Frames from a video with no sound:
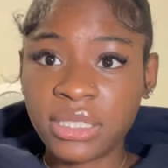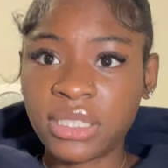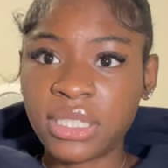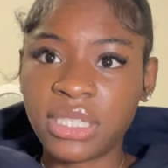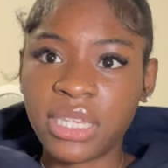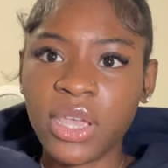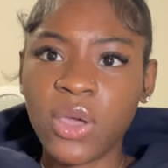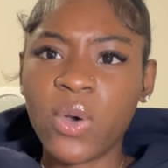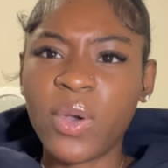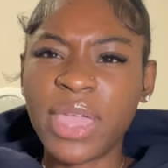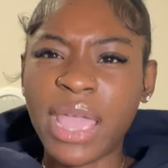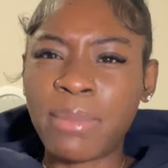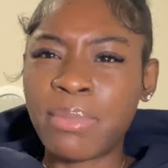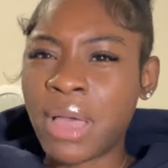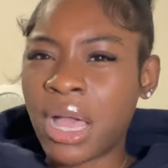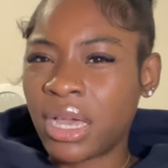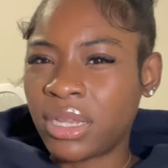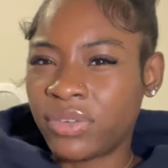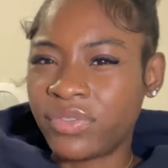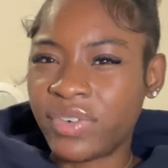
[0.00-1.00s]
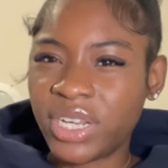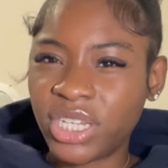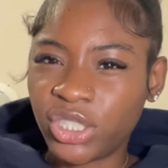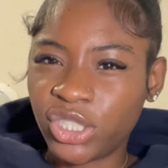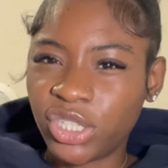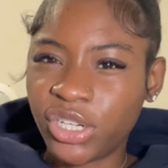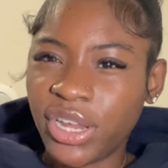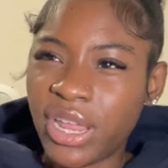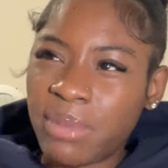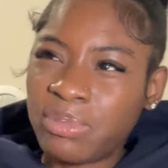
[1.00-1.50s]
to say, oh yeah, I'm not going to
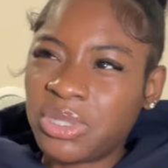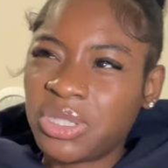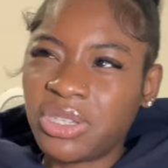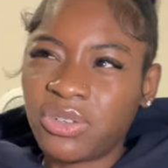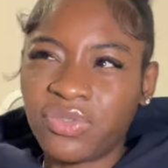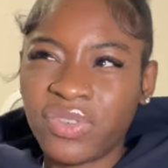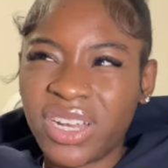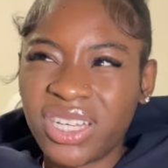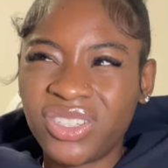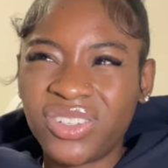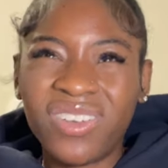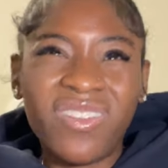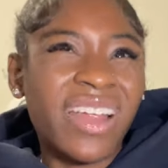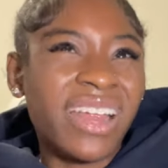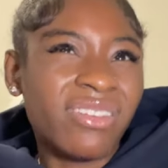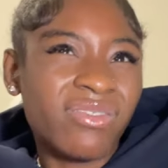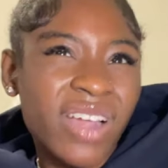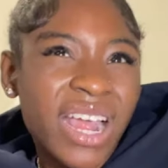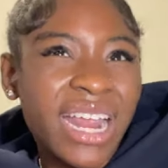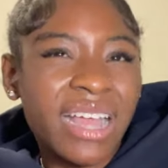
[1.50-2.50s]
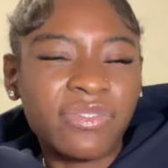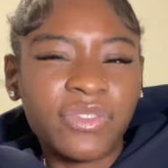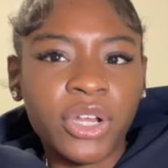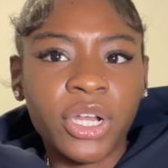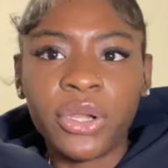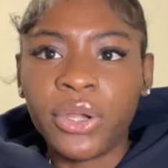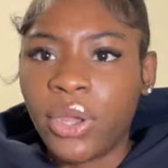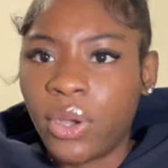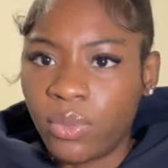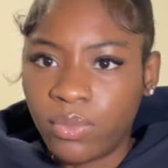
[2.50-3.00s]
register, I'm just going to register right, right after,
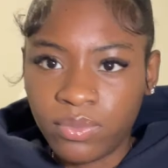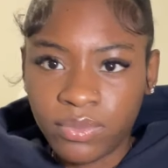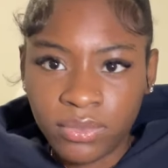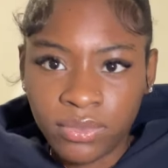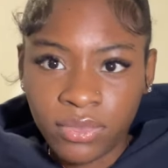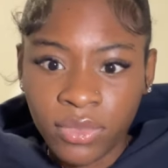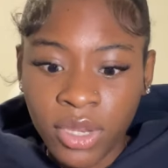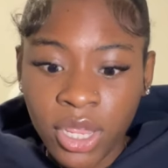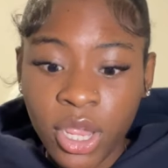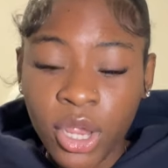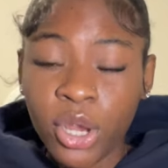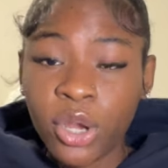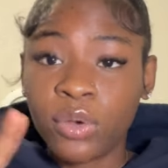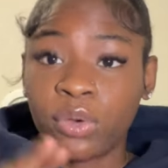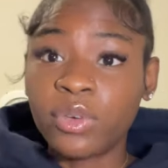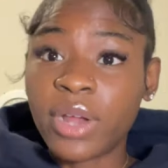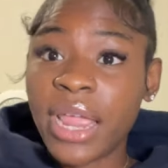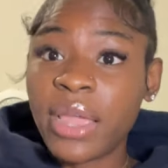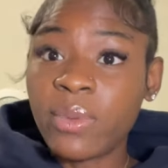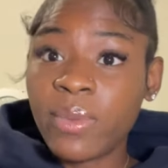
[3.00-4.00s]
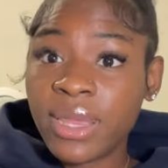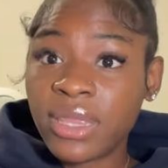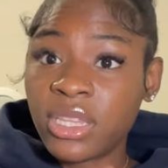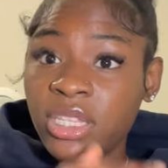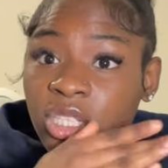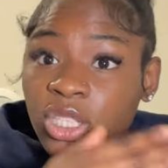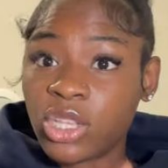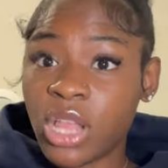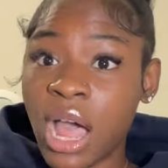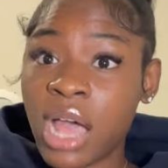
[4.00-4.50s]
no. Right when the
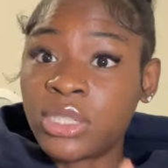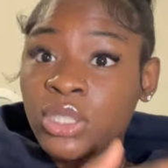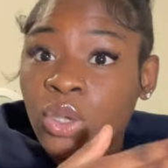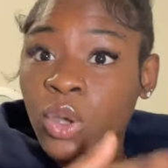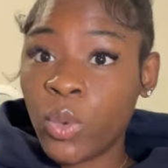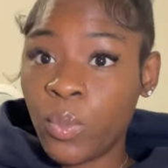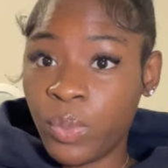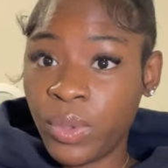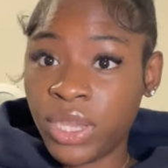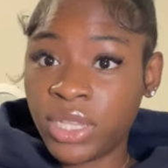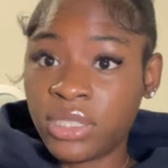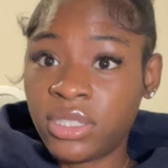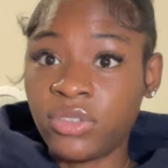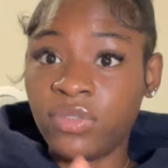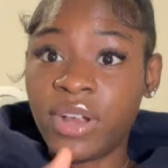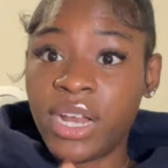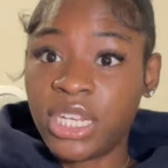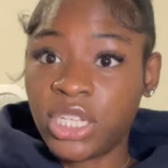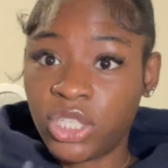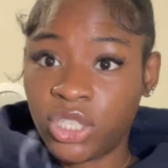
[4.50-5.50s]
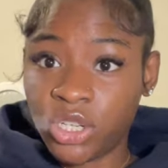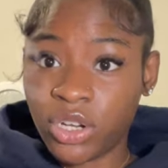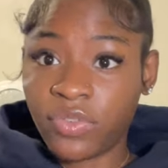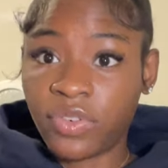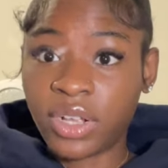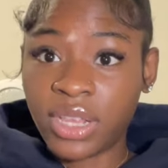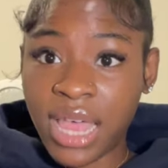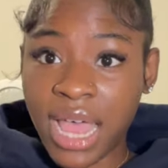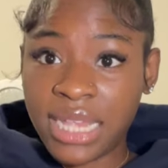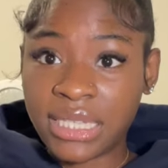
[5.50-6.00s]
slots open to register for
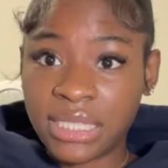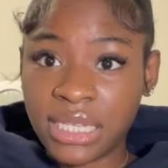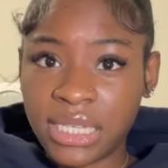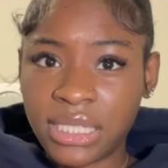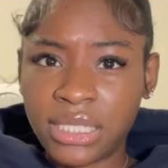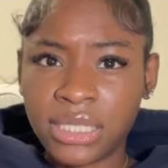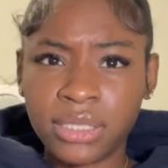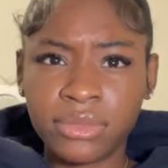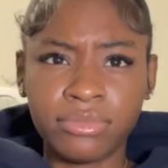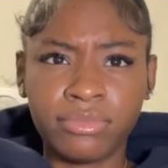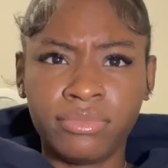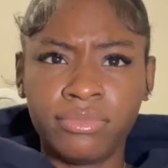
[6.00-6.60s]
classes,